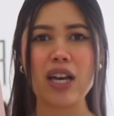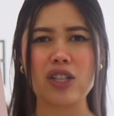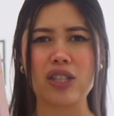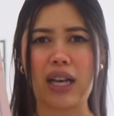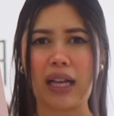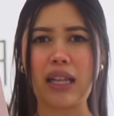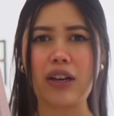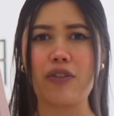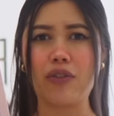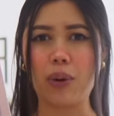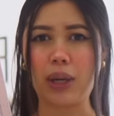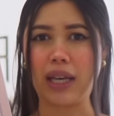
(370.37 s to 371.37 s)
She's had like
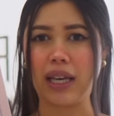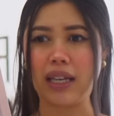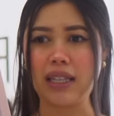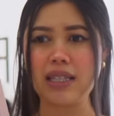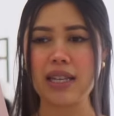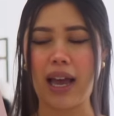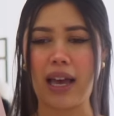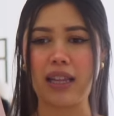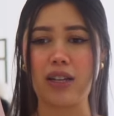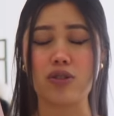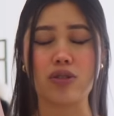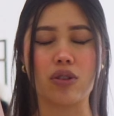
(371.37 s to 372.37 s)
four kids and
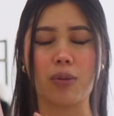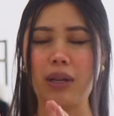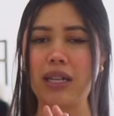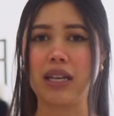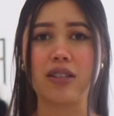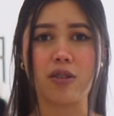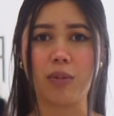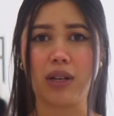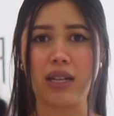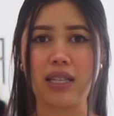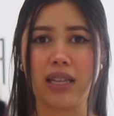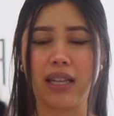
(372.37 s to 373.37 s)
there's so many
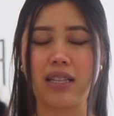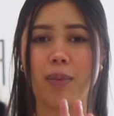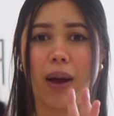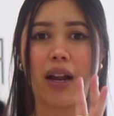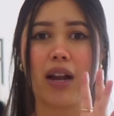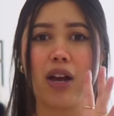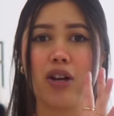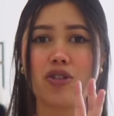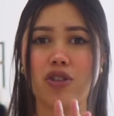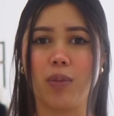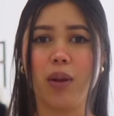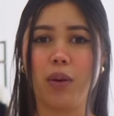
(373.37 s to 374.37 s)
testimonies in this about
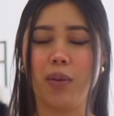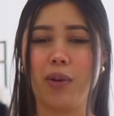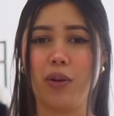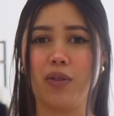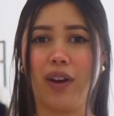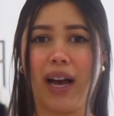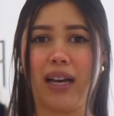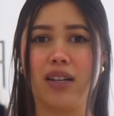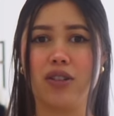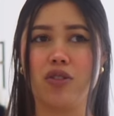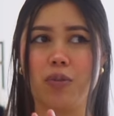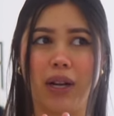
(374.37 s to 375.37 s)
so many women who've had
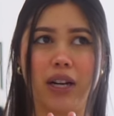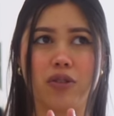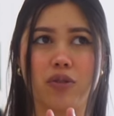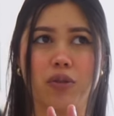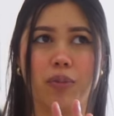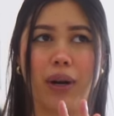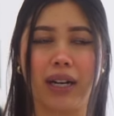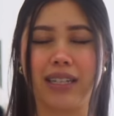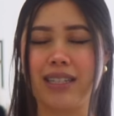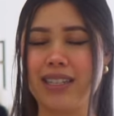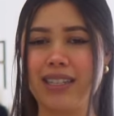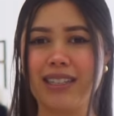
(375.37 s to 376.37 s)
supernatural
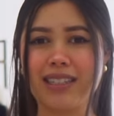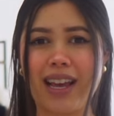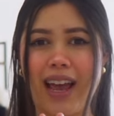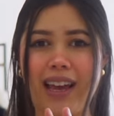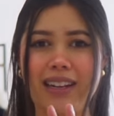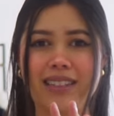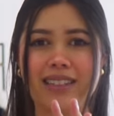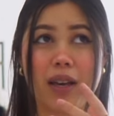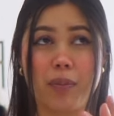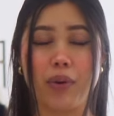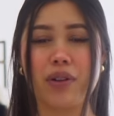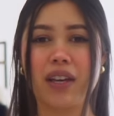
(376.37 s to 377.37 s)
pregnancies and
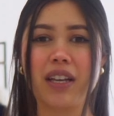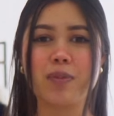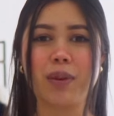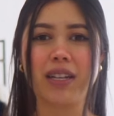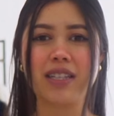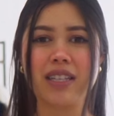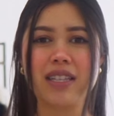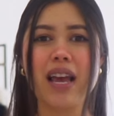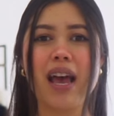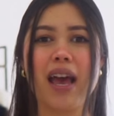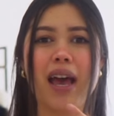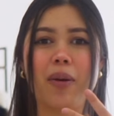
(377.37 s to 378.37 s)
birthing experiences.
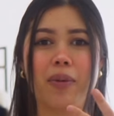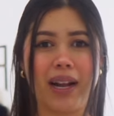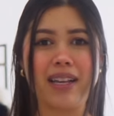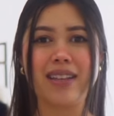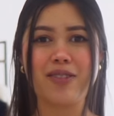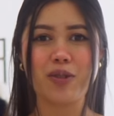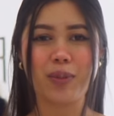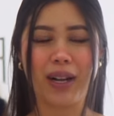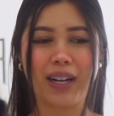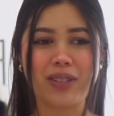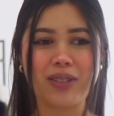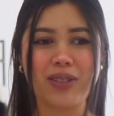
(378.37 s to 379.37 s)
And when I say
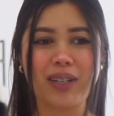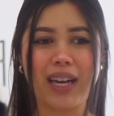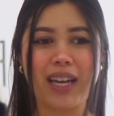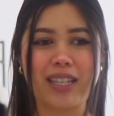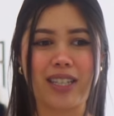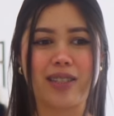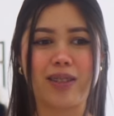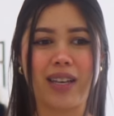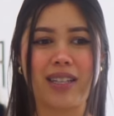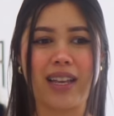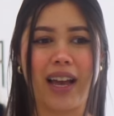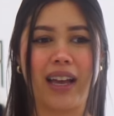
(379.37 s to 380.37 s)
supernatural, it just
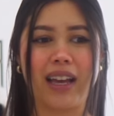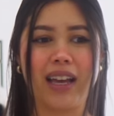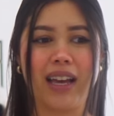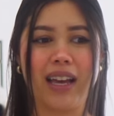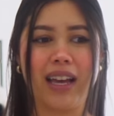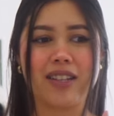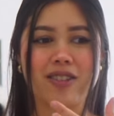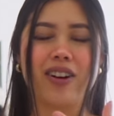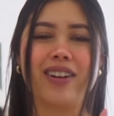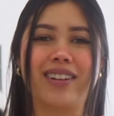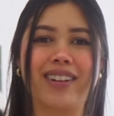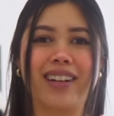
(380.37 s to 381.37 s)
is like, it's
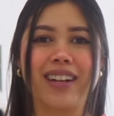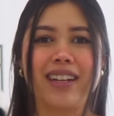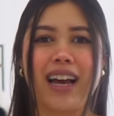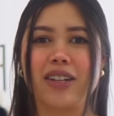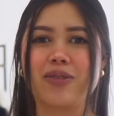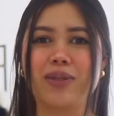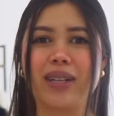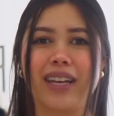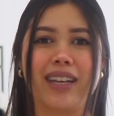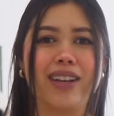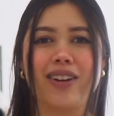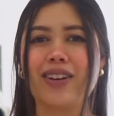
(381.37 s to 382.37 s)
not natural.
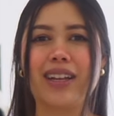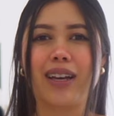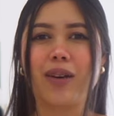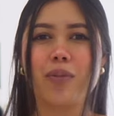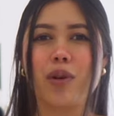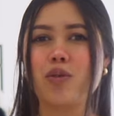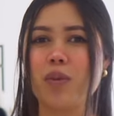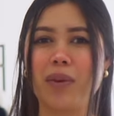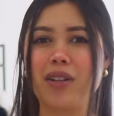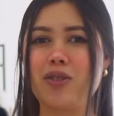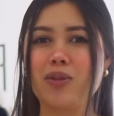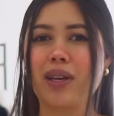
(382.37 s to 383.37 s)
Like, you know, like most
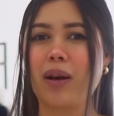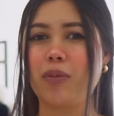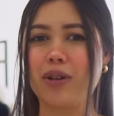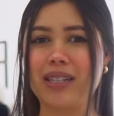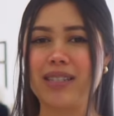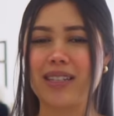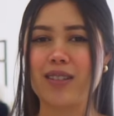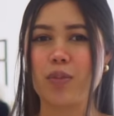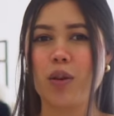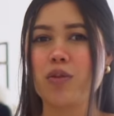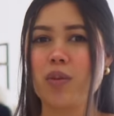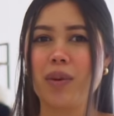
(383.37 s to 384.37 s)
women do get morning sickness.
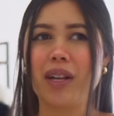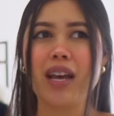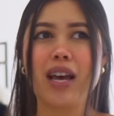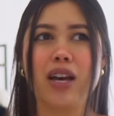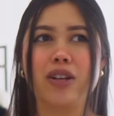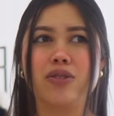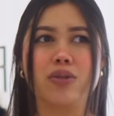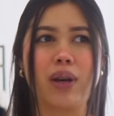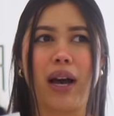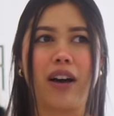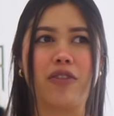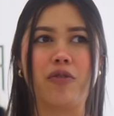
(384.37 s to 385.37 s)
Most women do
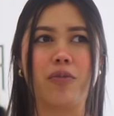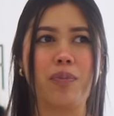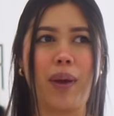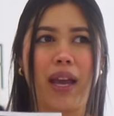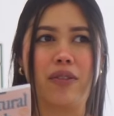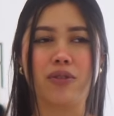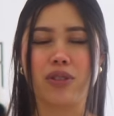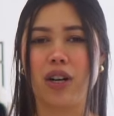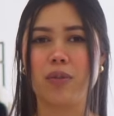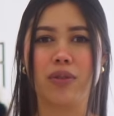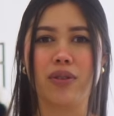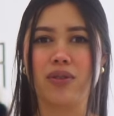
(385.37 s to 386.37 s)
have painful
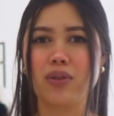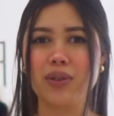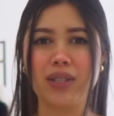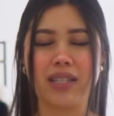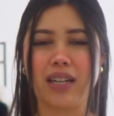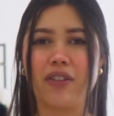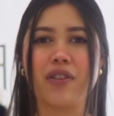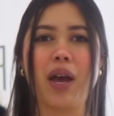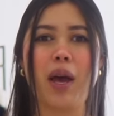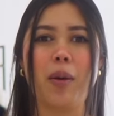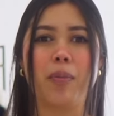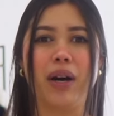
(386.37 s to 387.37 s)
childbirths, all this stuff
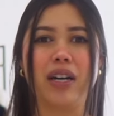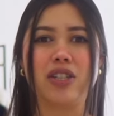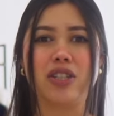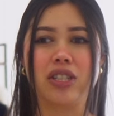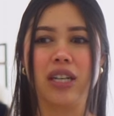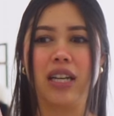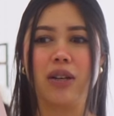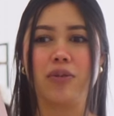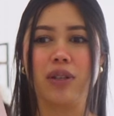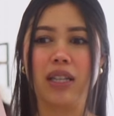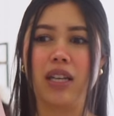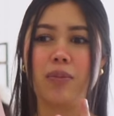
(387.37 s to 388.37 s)
but she
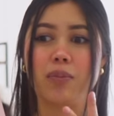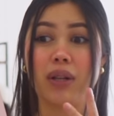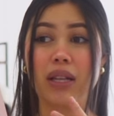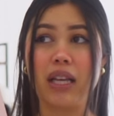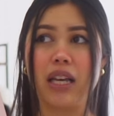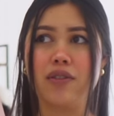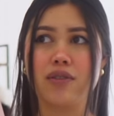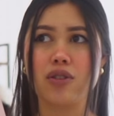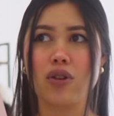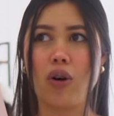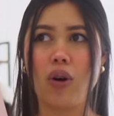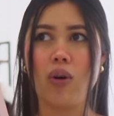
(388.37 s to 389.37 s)
really believes
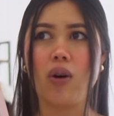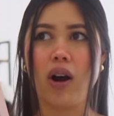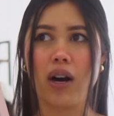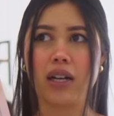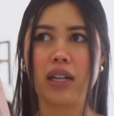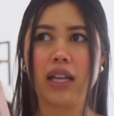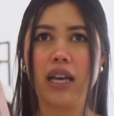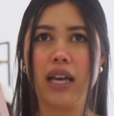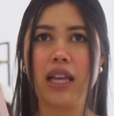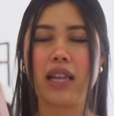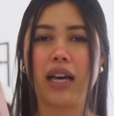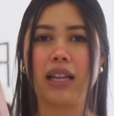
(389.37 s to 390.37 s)

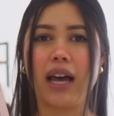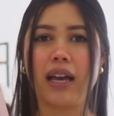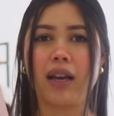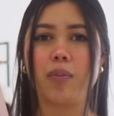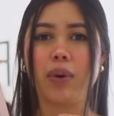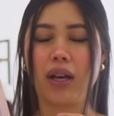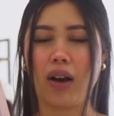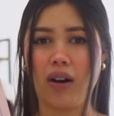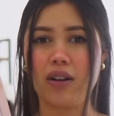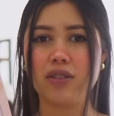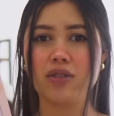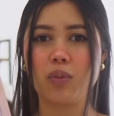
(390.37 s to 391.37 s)
wholeheartedly that like
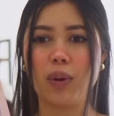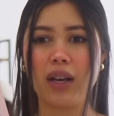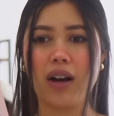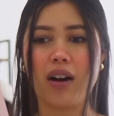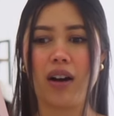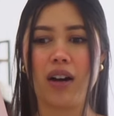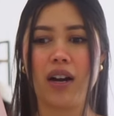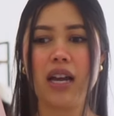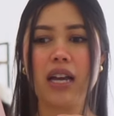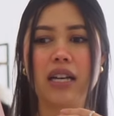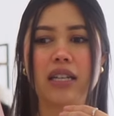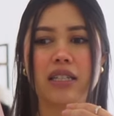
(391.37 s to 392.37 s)
because we are
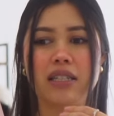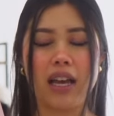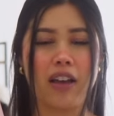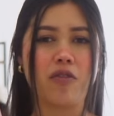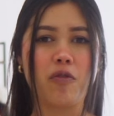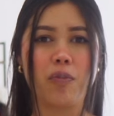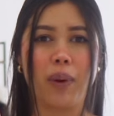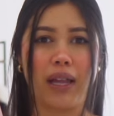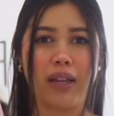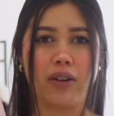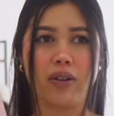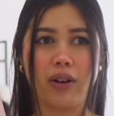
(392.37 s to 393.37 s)
saved by
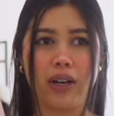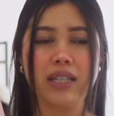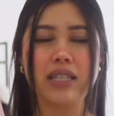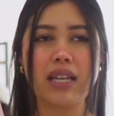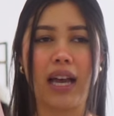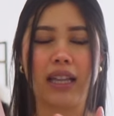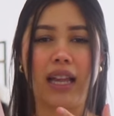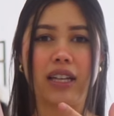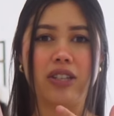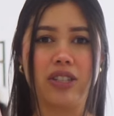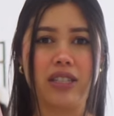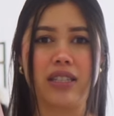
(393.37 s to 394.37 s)
the cross and like
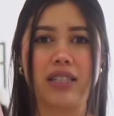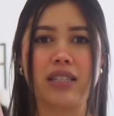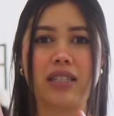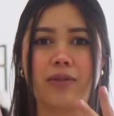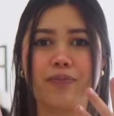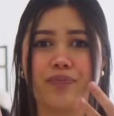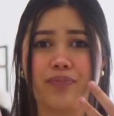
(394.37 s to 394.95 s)
Jesus